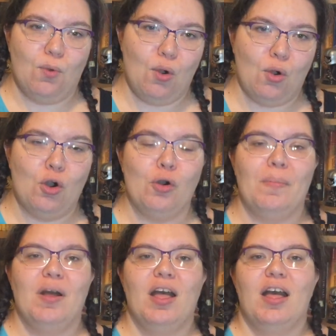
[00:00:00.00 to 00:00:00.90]

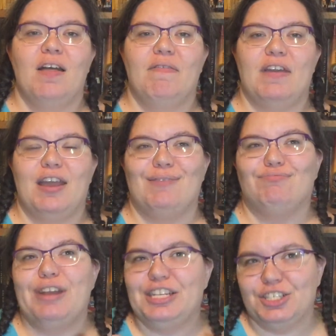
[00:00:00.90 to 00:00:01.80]
warm, they're
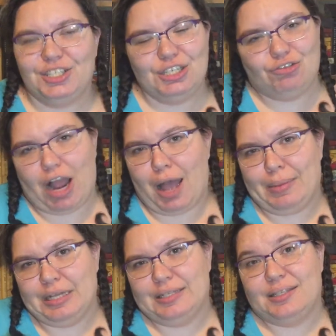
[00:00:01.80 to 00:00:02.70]
Regency
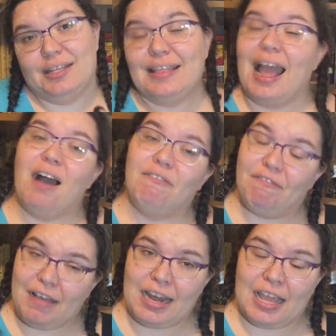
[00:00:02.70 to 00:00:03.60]
dramas, they are
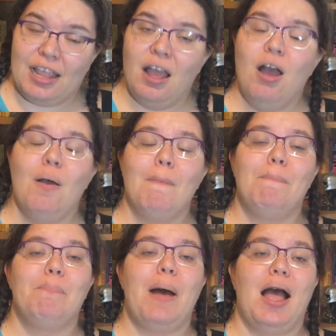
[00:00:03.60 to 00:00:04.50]
funny,
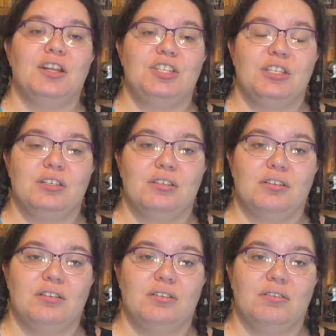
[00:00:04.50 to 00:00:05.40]
but
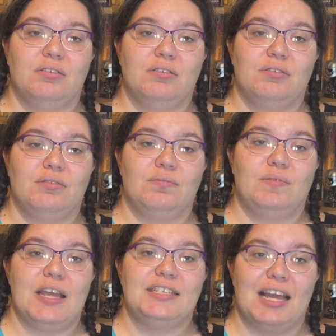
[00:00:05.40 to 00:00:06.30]

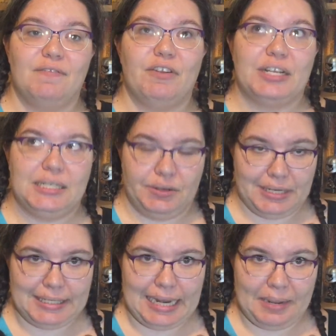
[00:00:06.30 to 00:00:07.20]
they're done very
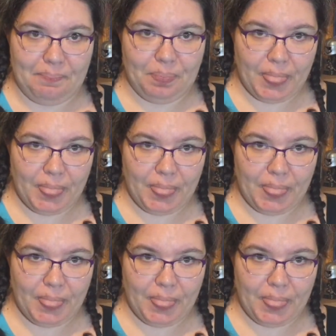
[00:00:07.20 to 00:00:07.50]
seriously.